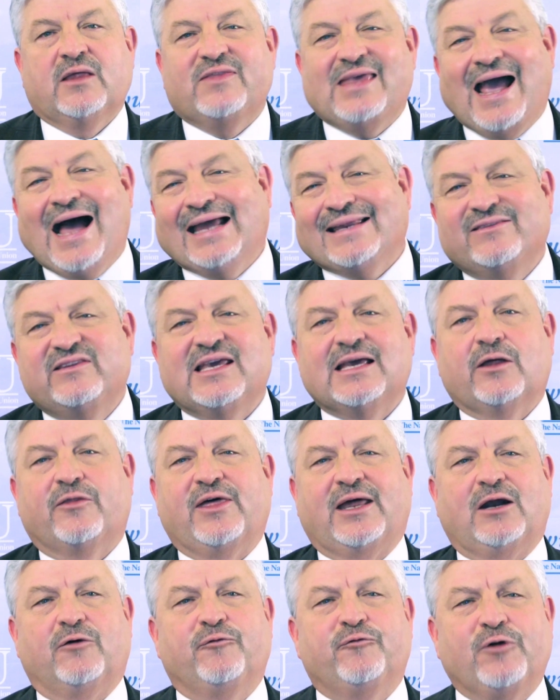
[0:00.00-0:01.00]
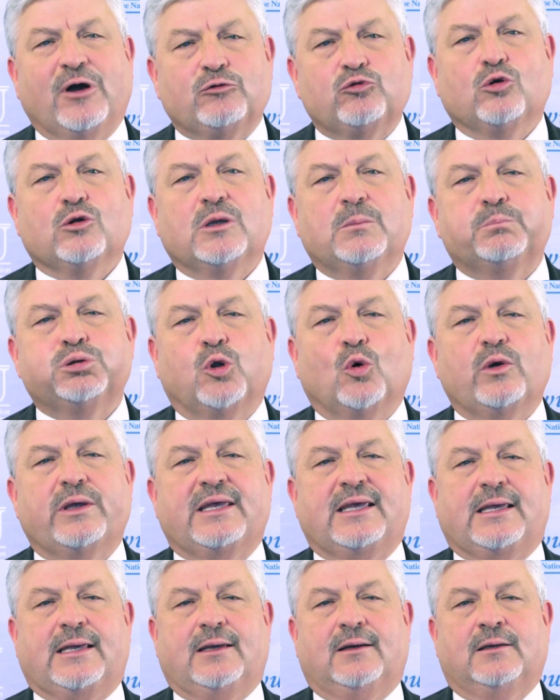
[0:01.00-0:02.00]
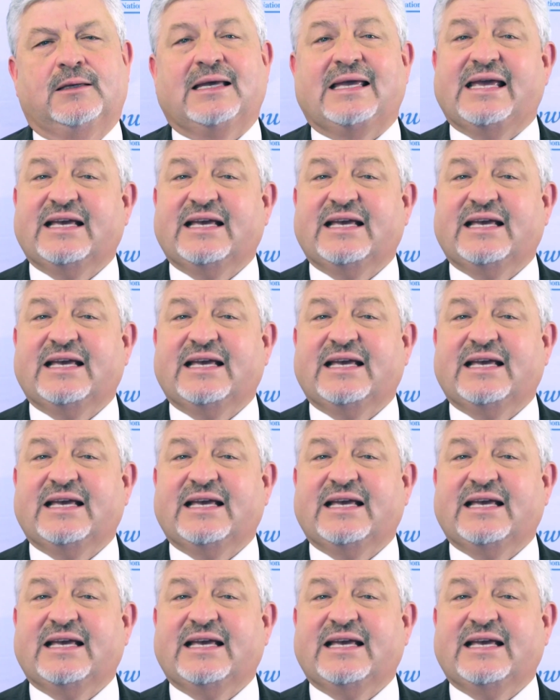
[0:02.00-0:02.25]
The idea that a federal employee